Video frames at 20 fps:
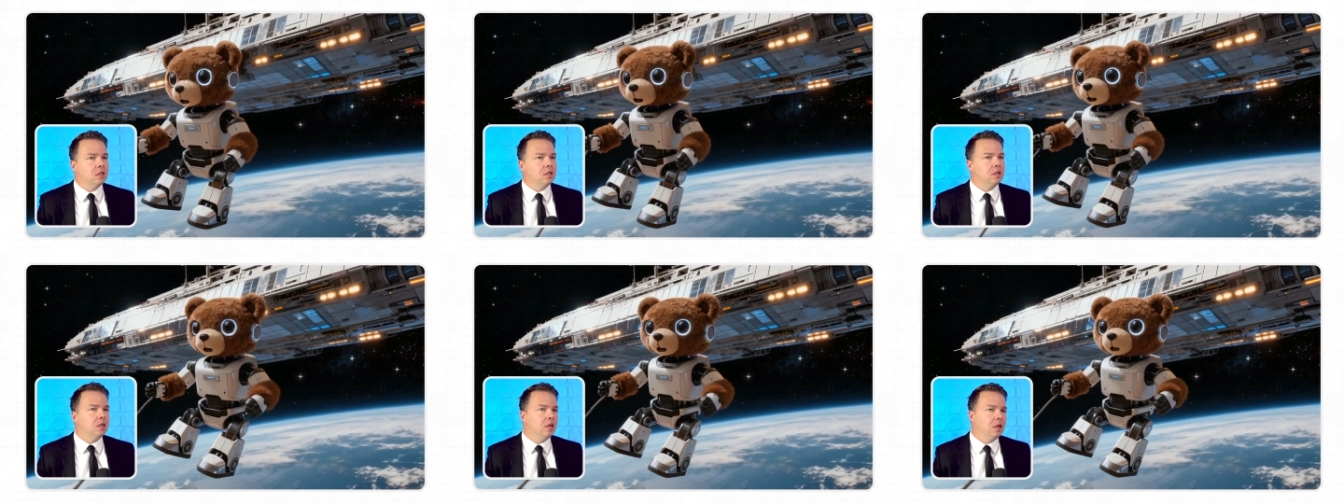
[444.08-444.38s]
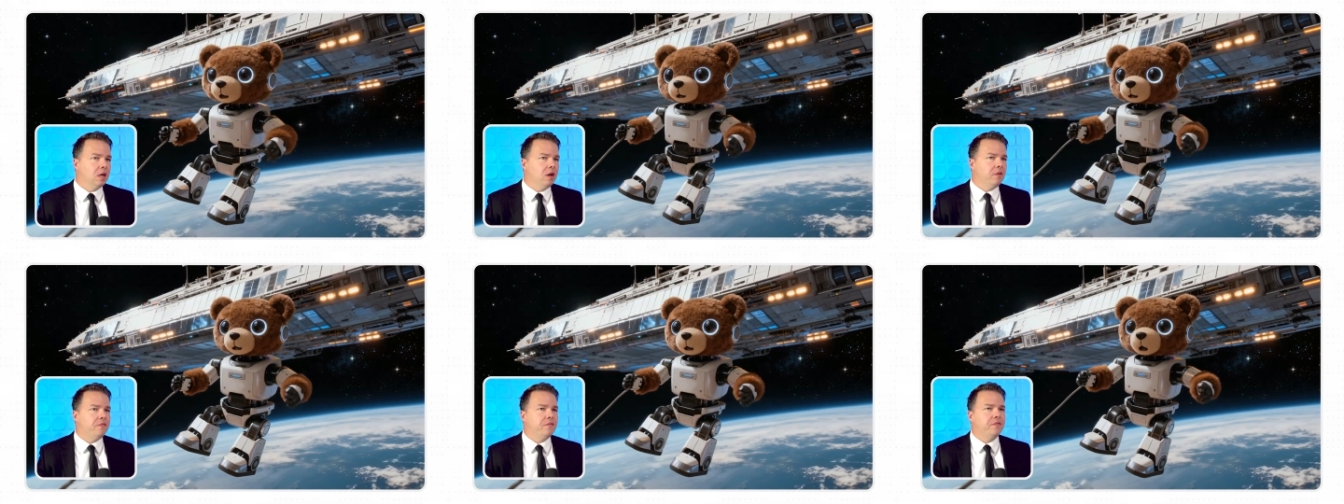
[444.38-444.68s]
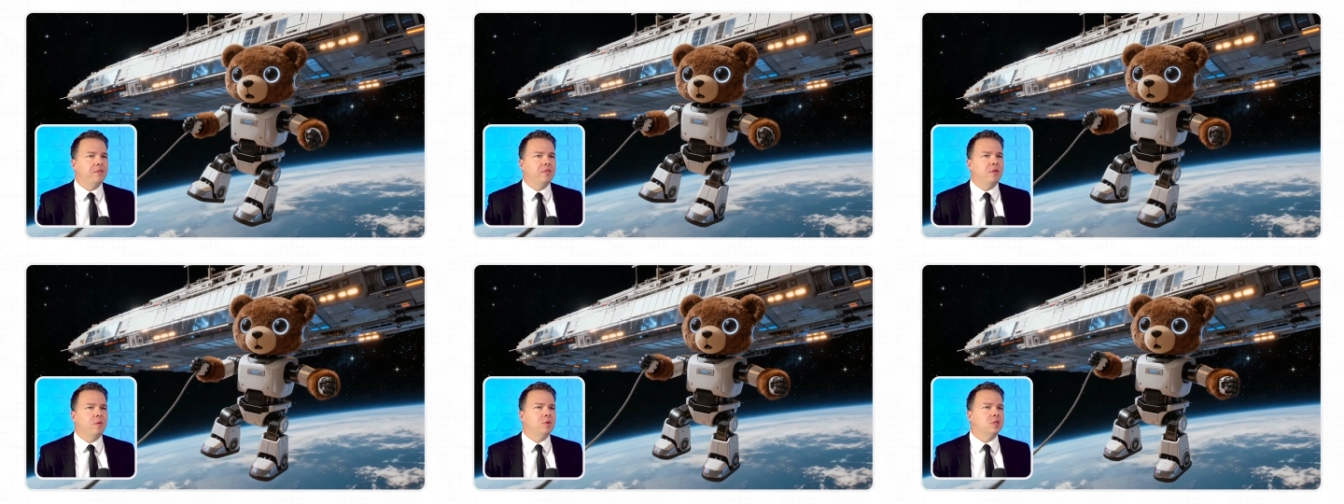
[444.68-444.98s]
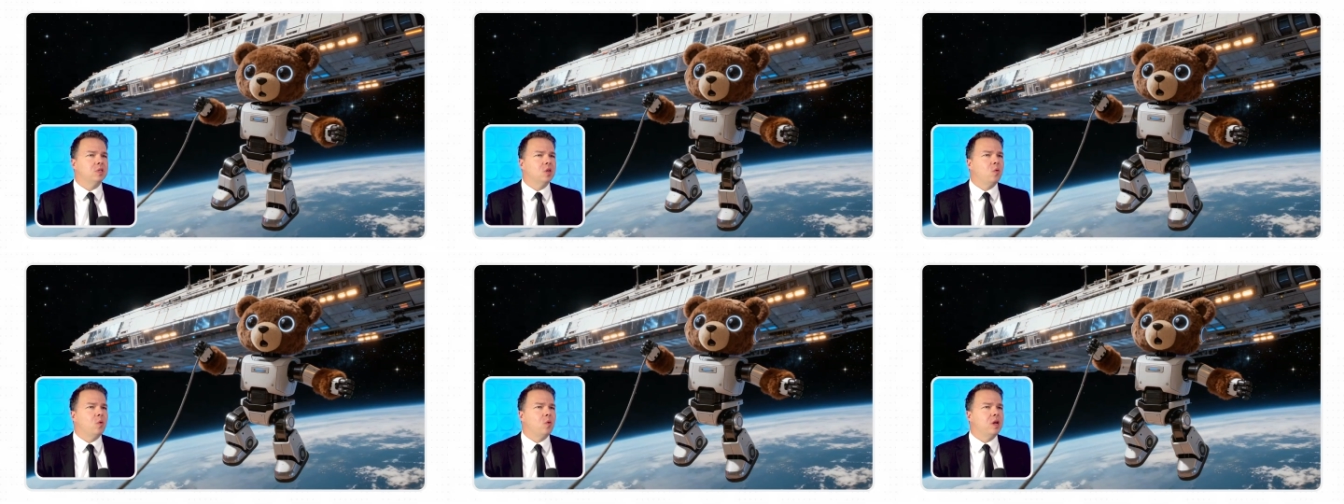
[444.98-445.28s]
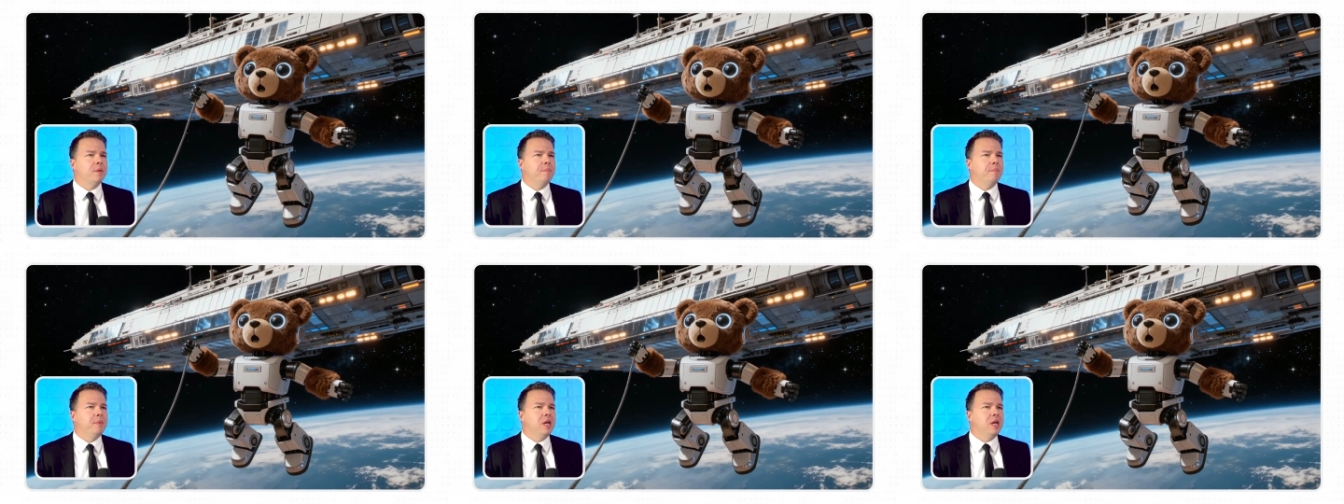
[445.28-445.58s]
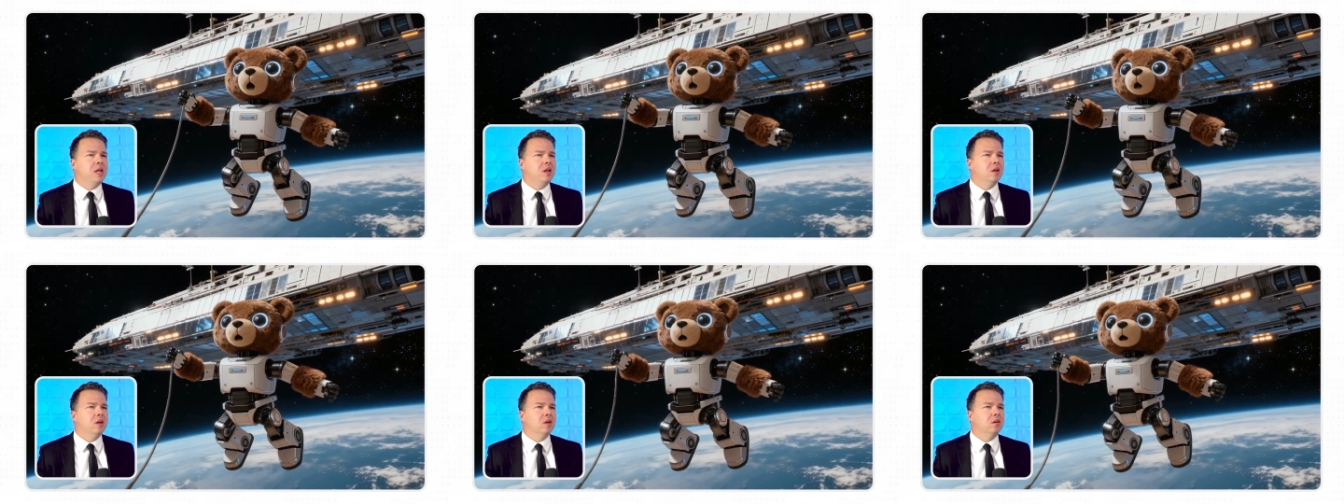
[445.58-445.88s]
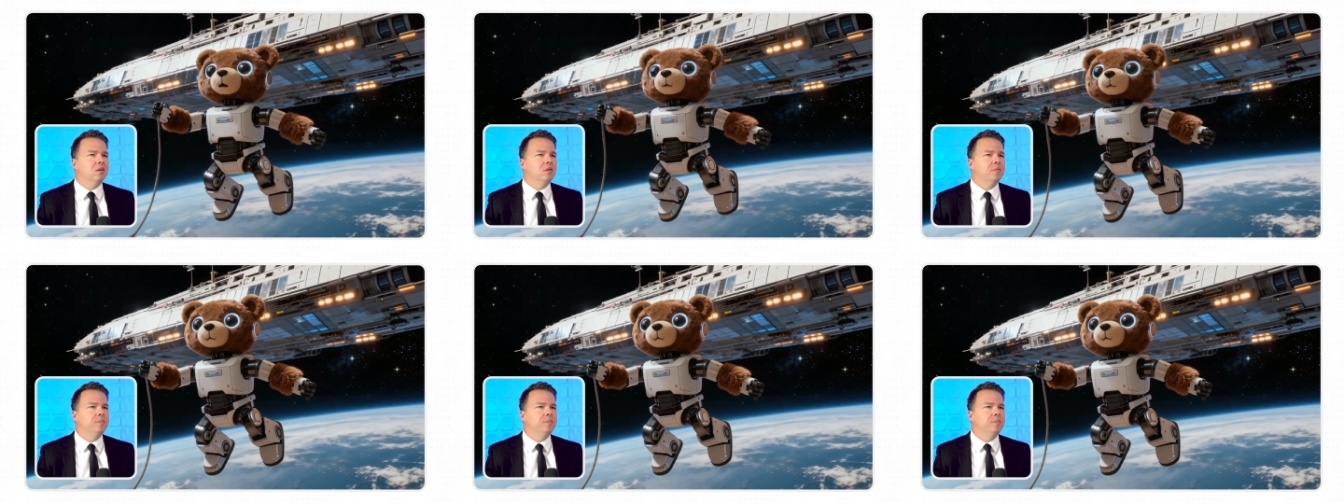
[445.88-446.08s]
That wasn't quite a meteor,